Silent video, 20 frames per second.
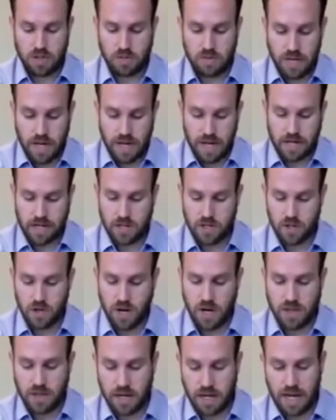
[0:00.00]
to do neck
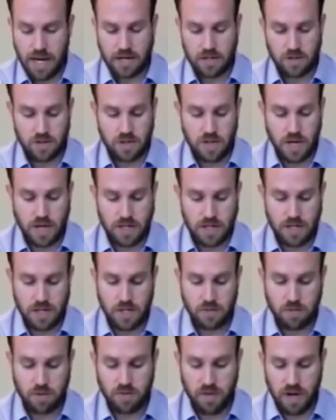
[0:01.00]
strengthening exercises
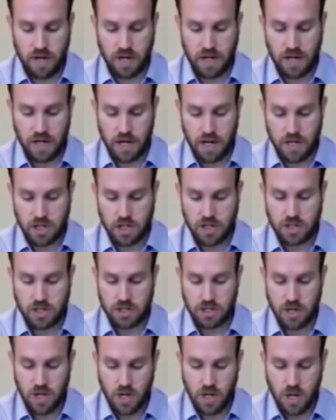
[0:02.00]
to prevent
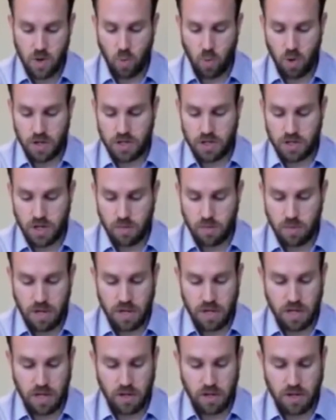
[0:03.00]
concussions. What is your
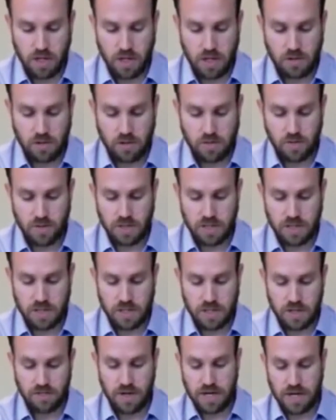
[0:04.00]
opinion on the
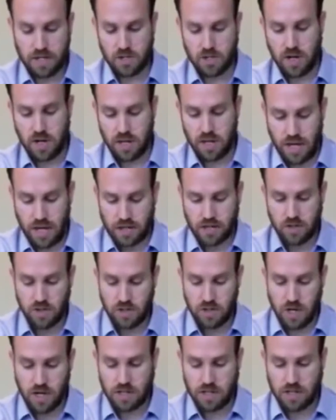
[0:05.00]
usefulness of neck strengthening
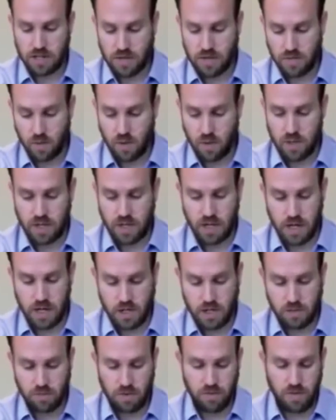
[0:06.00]
exercises for
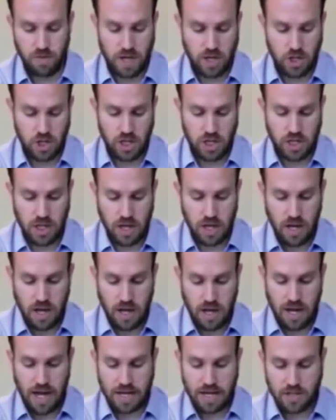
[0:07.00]
concussion prevention?
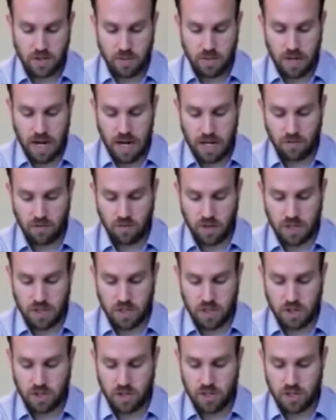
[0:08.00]
And has there been any
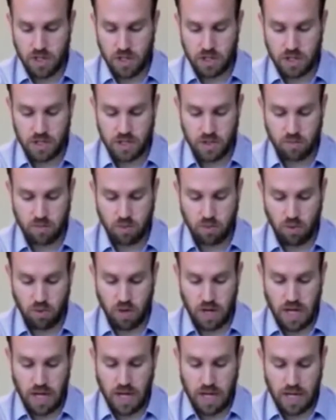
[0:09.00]
research done to
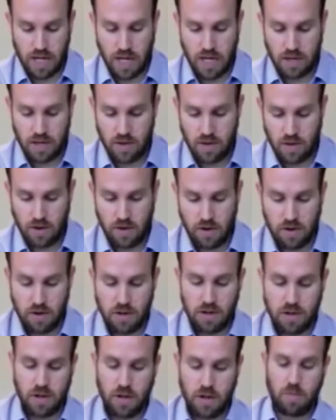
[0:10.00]
support either
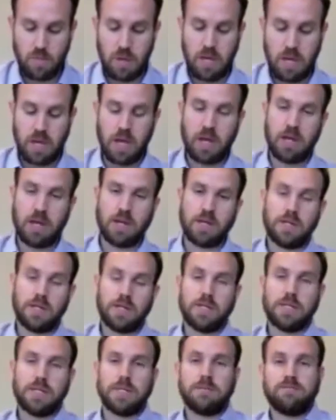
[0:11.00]
opinion?
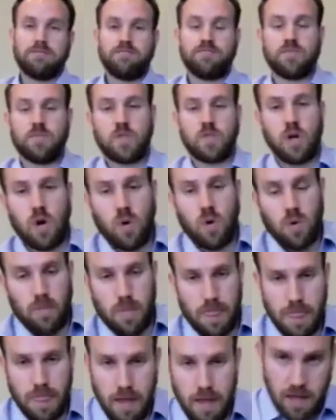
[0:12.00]

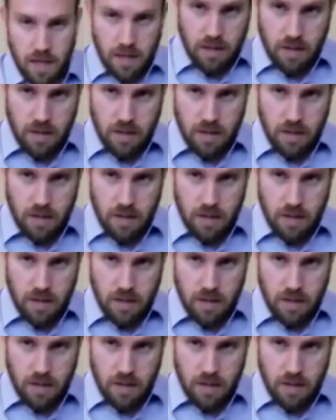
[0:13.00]
So,